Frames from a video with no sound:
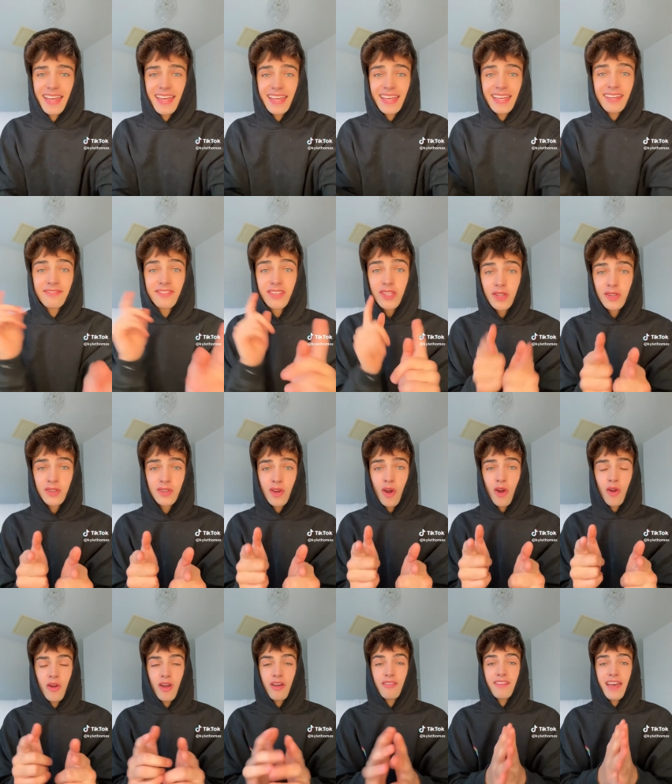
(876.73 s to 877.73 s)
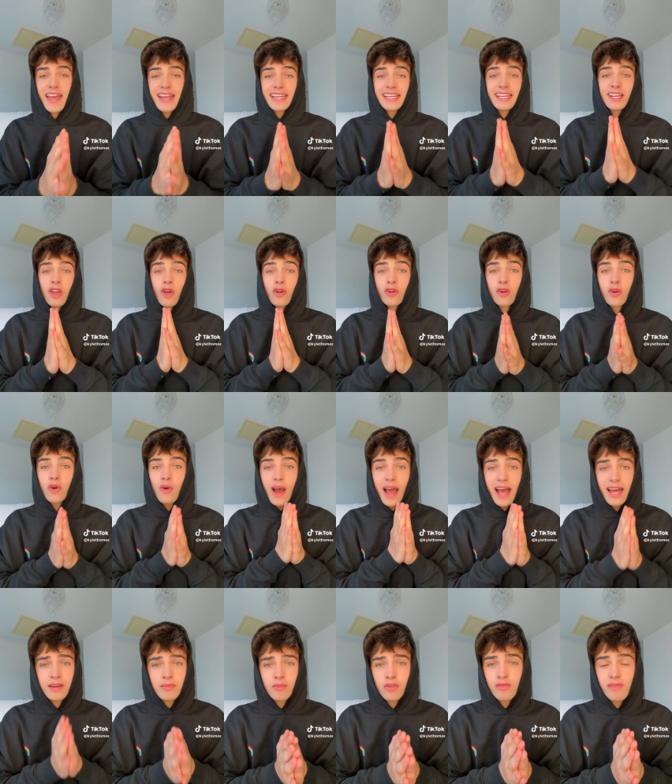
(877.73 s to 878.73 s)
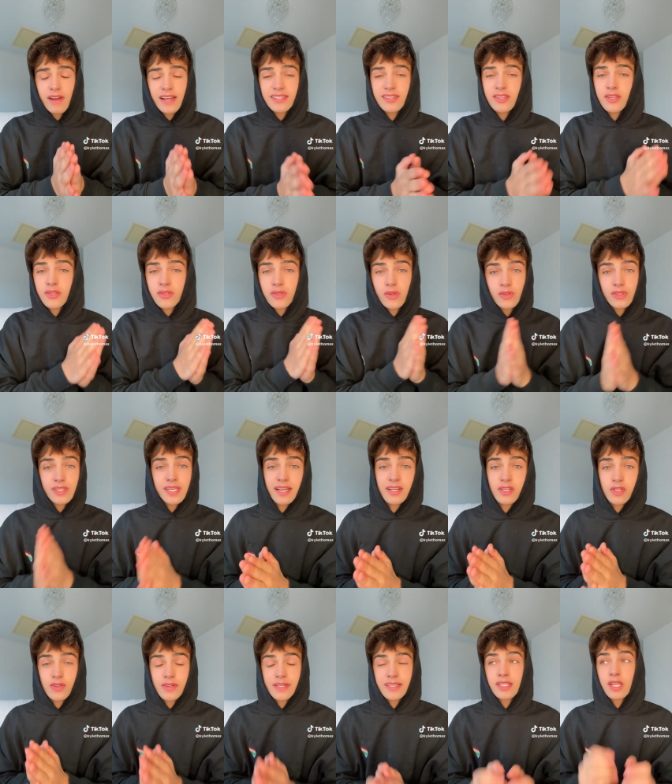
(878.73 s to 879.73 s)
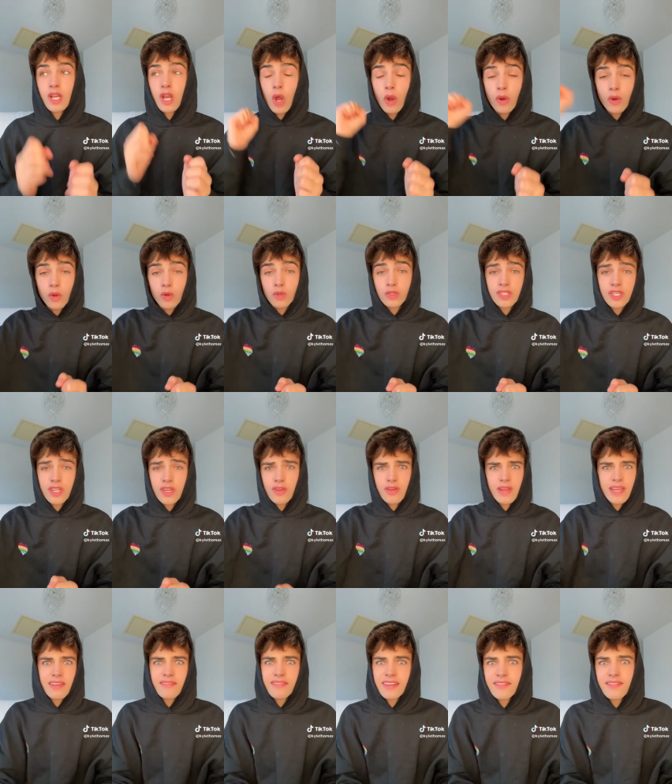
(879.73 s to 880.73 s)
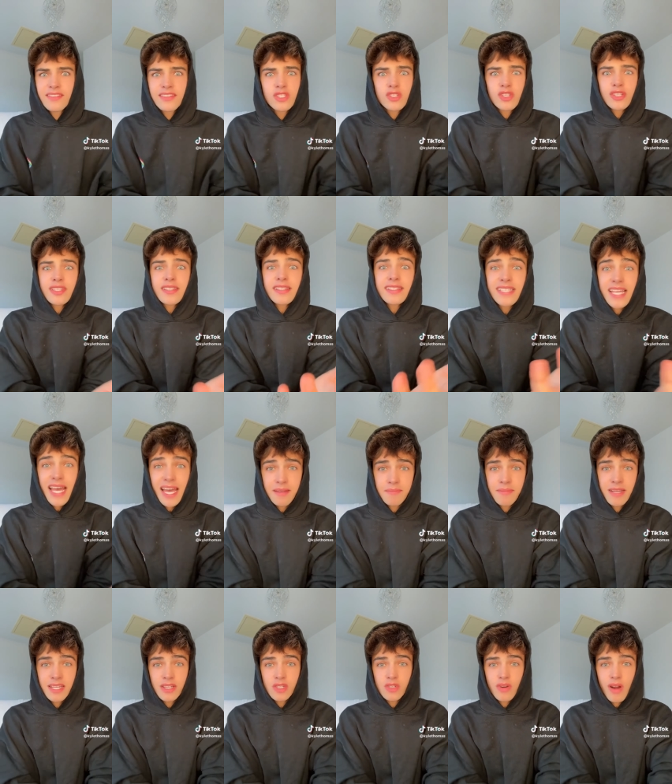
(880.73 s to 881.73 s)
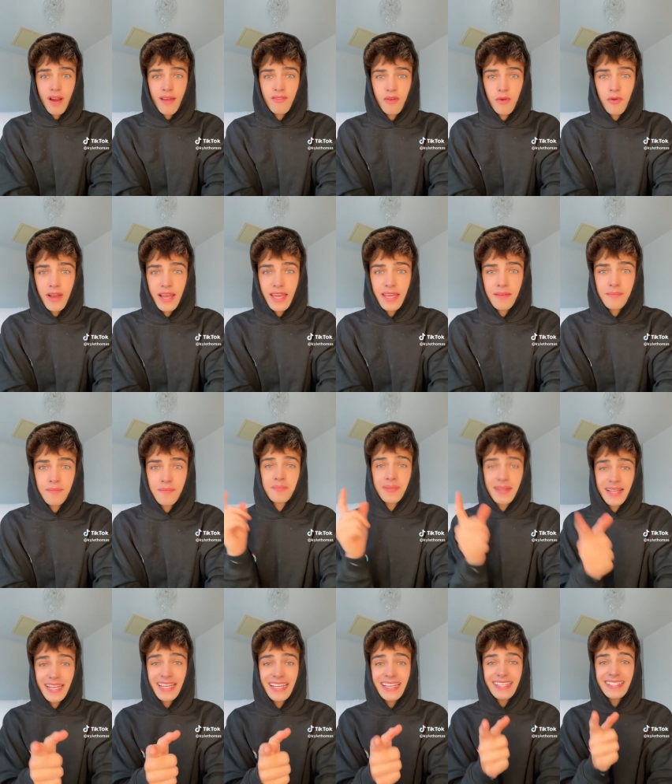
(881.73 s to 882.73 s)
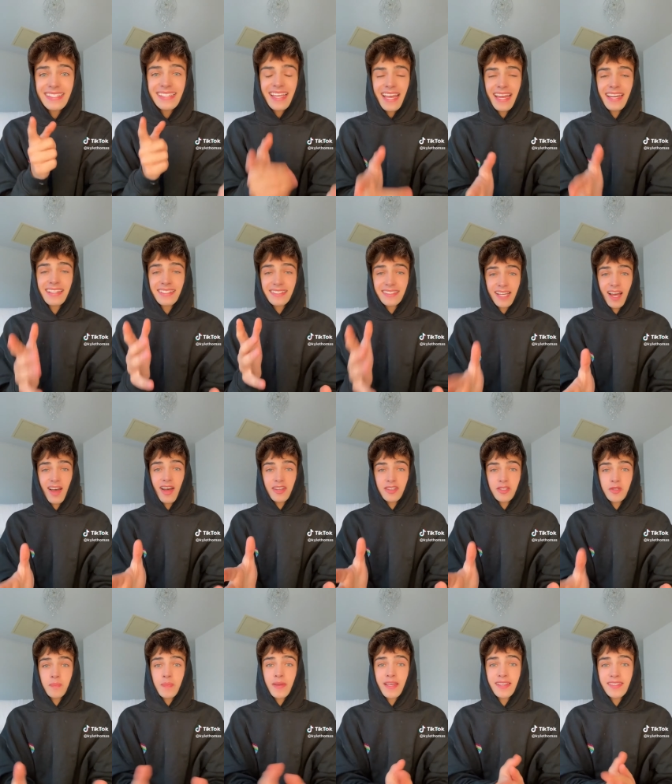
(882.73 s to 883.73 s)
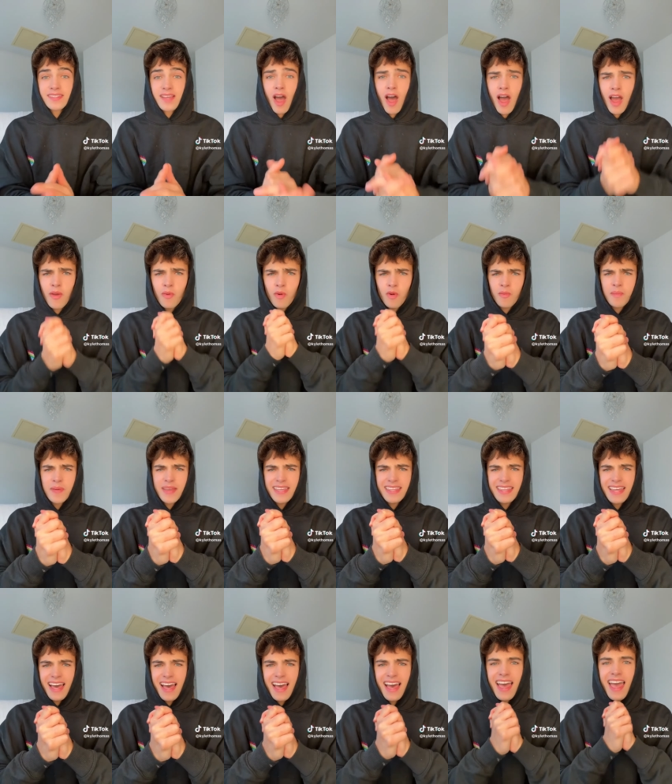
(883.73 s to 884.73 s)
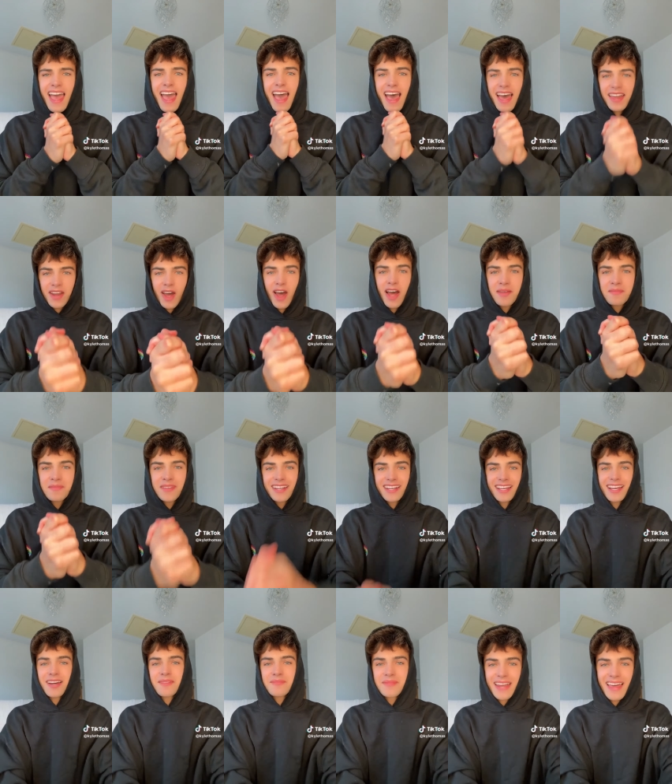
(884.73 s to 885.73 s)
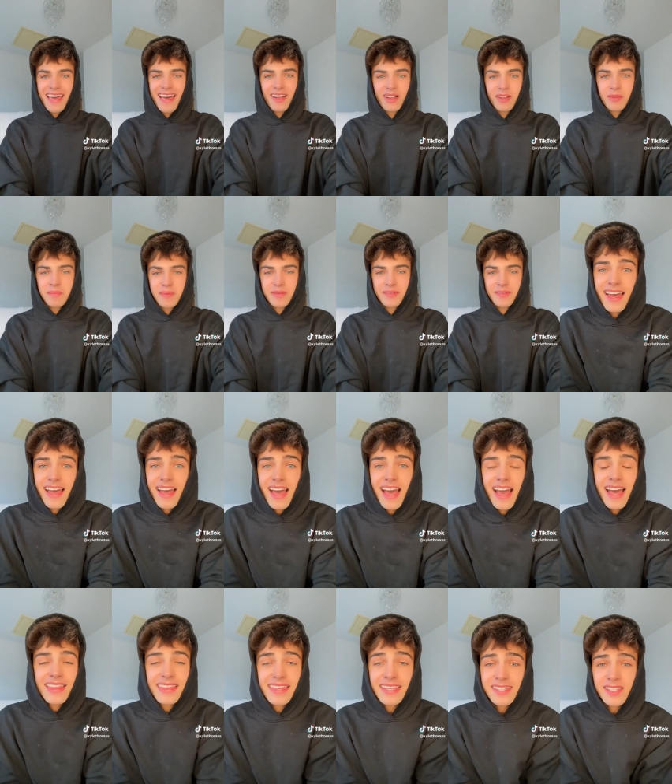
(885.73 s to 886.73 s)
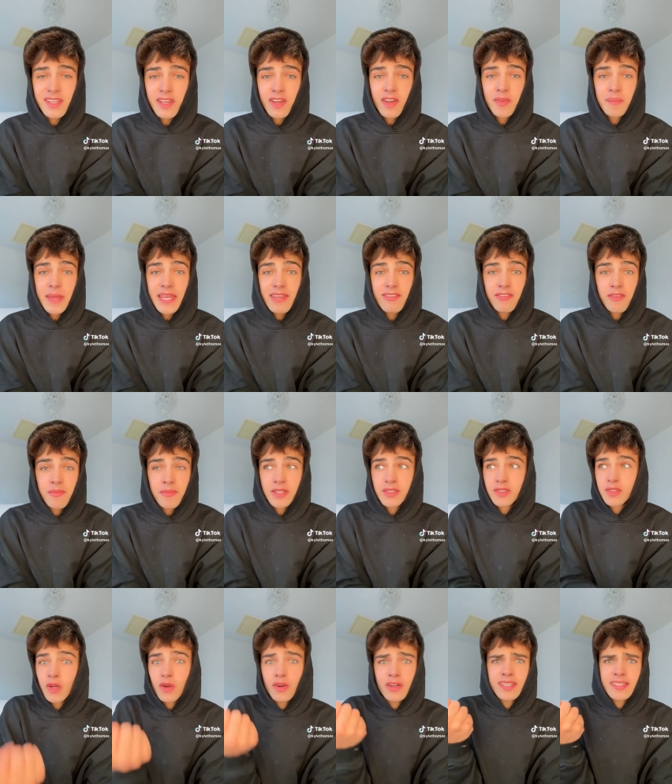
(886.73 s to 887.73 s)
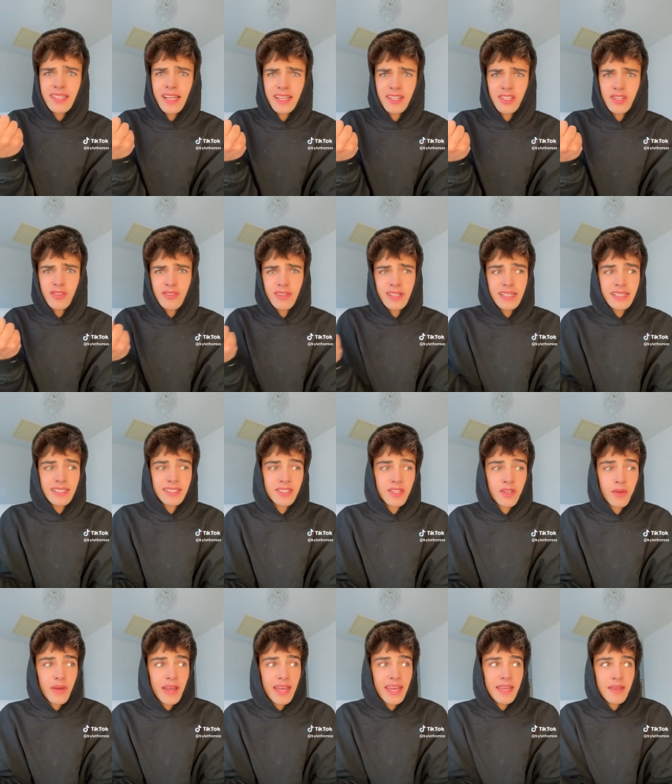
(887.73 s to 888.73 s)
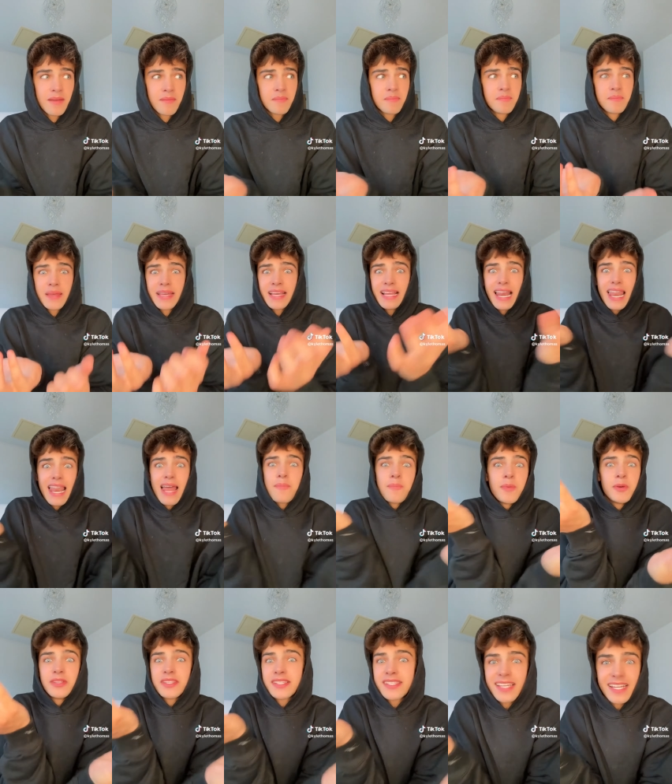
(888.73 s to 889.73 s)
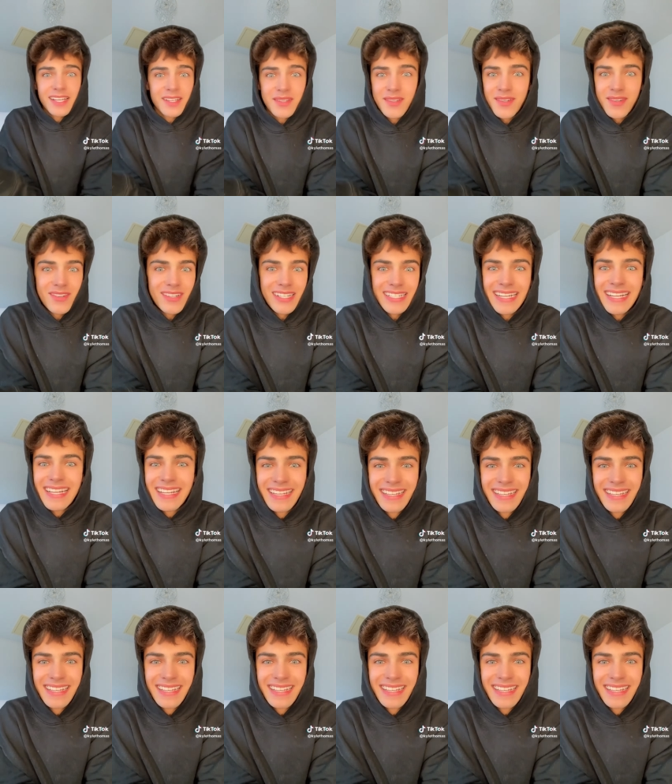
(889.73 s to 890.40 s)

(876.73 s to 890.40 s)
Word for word: If you know of any local animal rescues or sanctuaries local to you, even if it's just a 10-minute drive away, please get in touch because I will be there and I'm going to come and help. And this could be from a dog sanctuary to a big leopard sanctuary.